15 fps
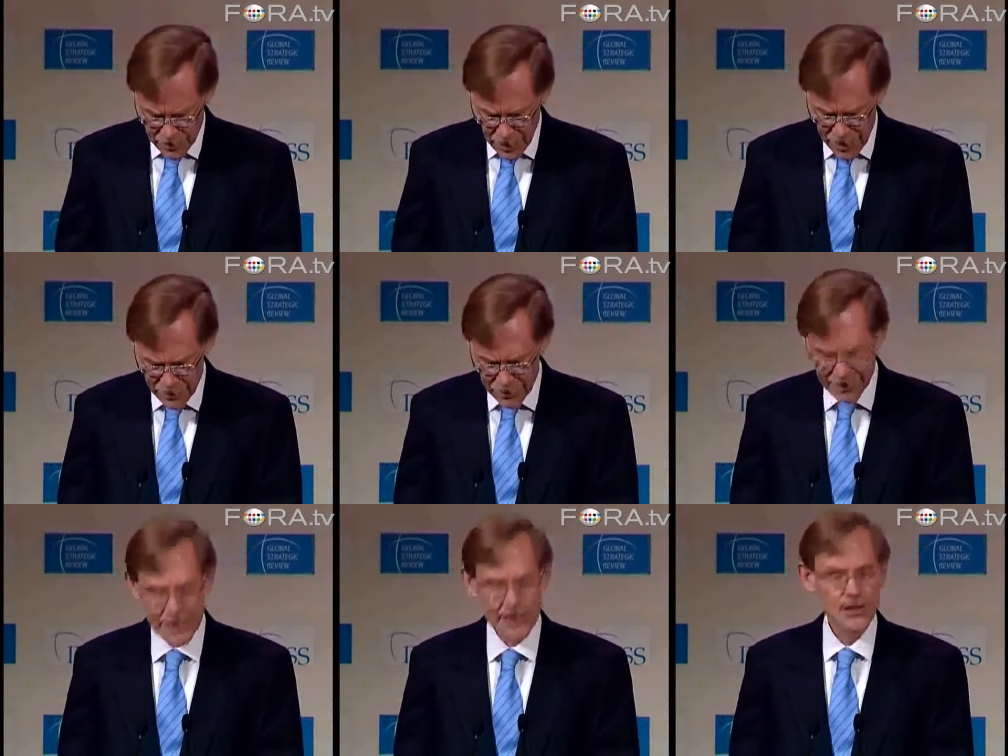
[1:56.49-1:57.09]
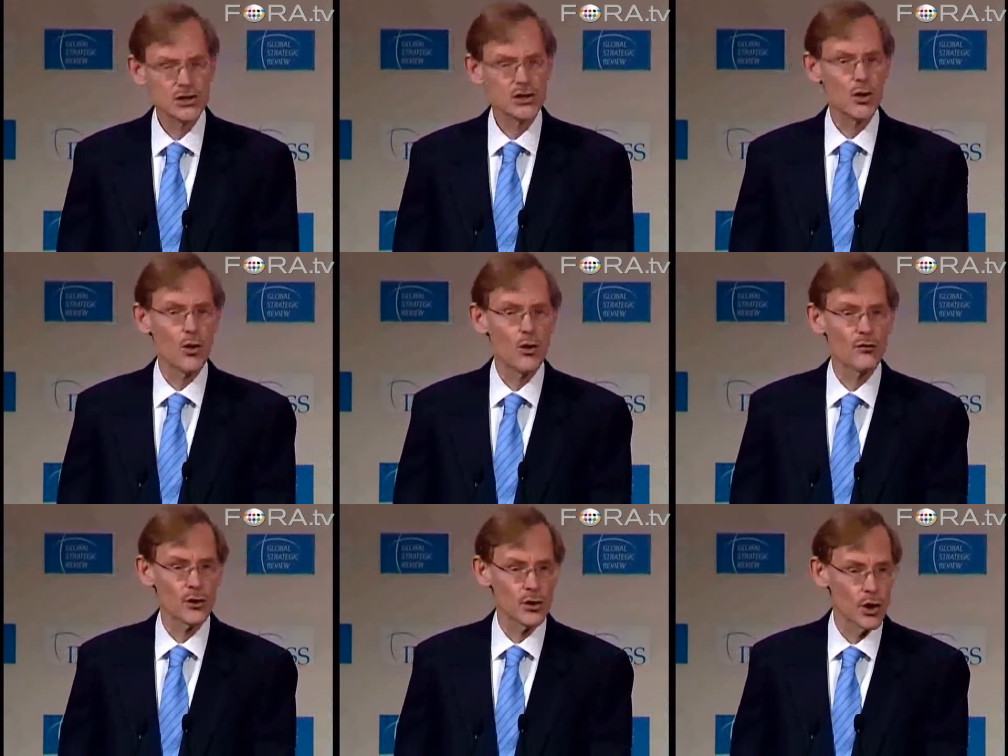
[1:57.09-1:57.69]
not lead us to
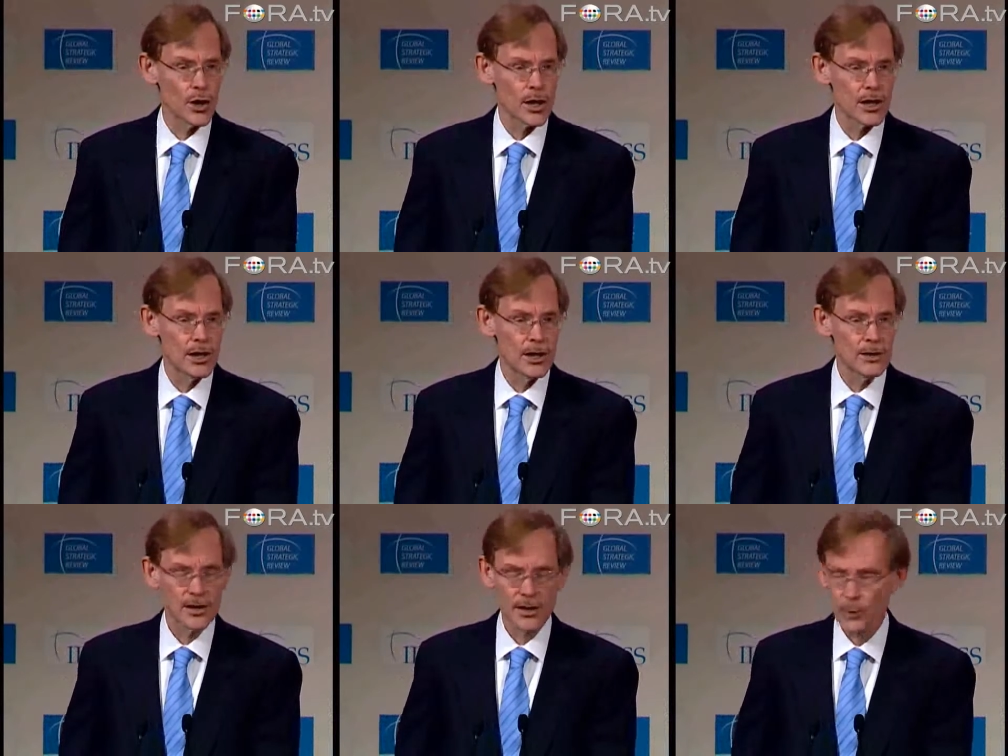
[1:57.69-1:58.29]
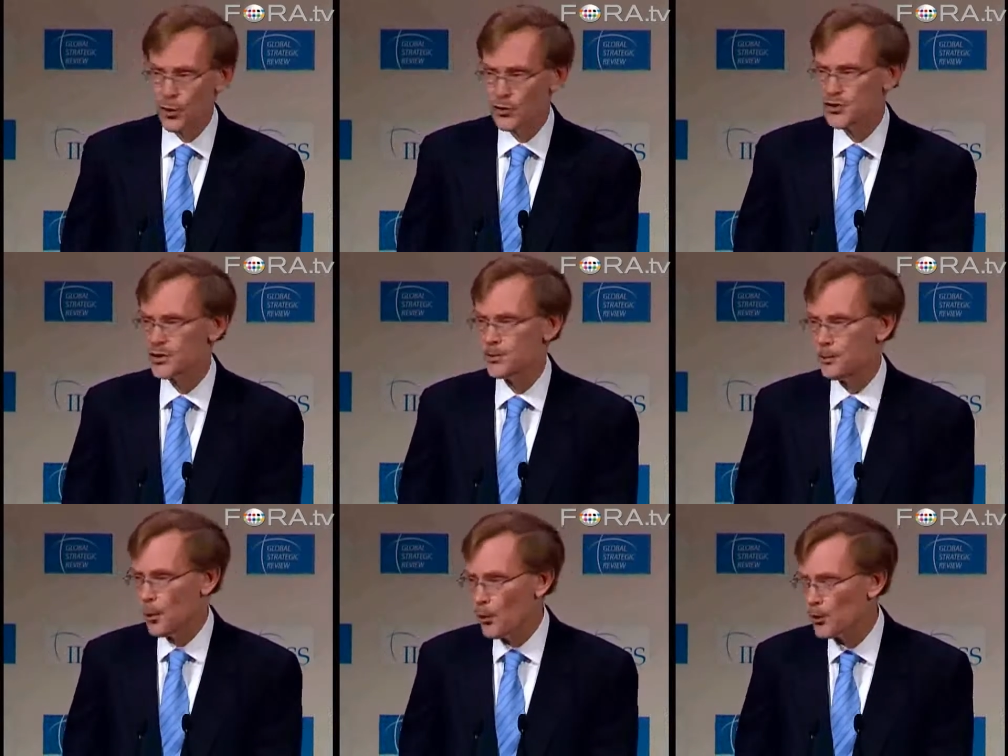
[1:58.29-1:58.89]
overlook the
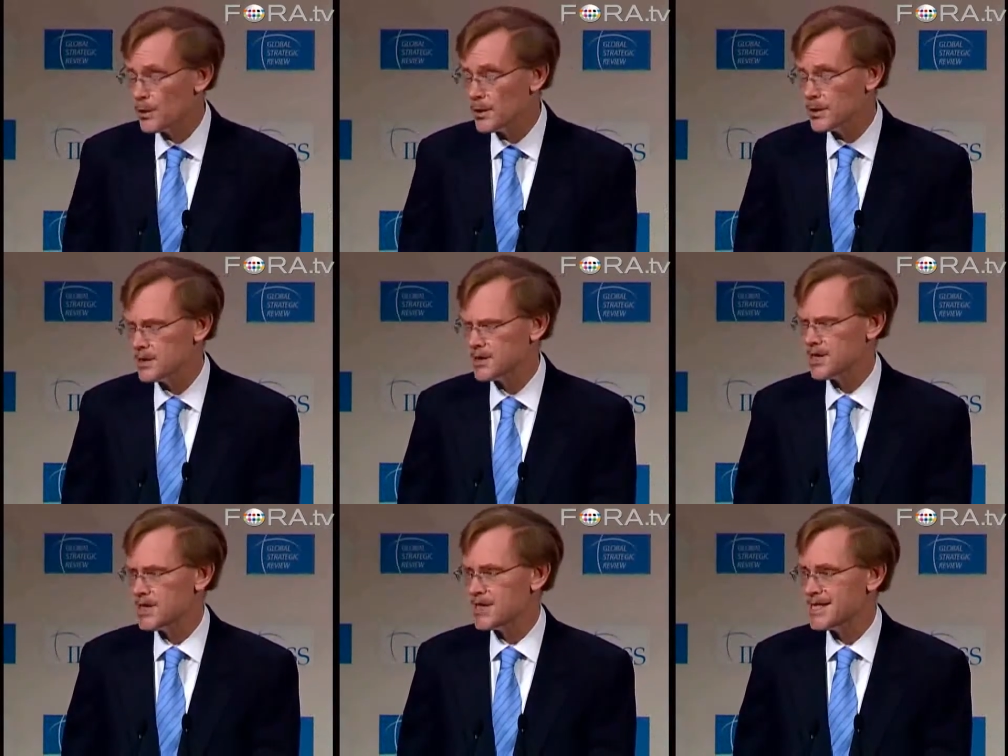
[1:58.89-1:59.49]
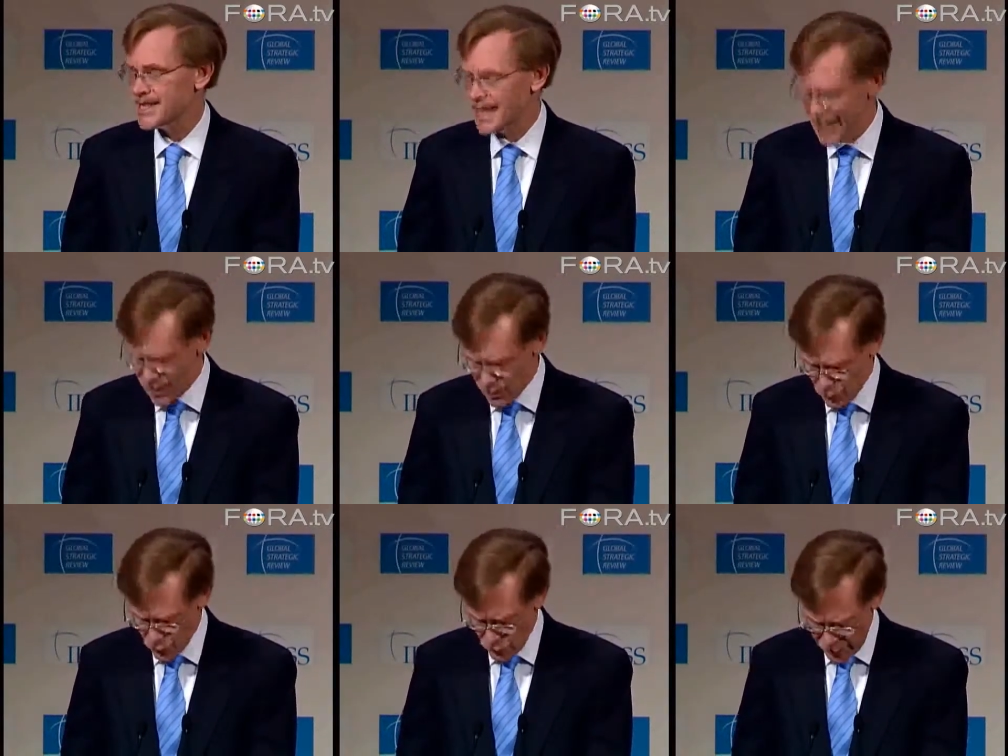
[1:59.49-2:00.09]
most important
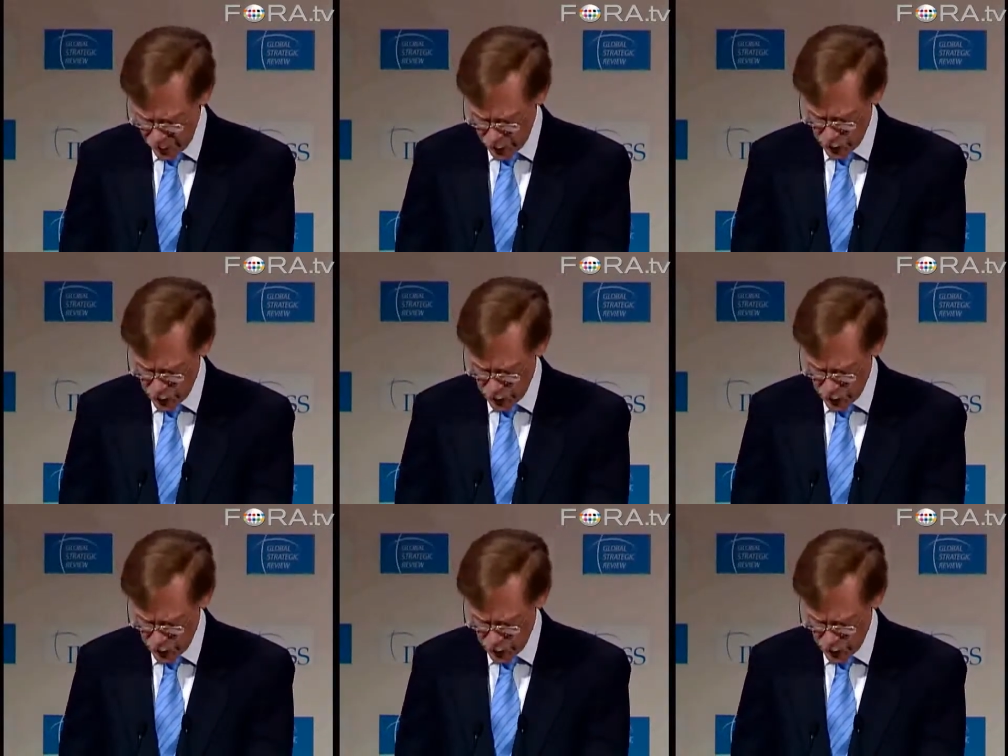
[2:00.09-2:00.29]
sustainable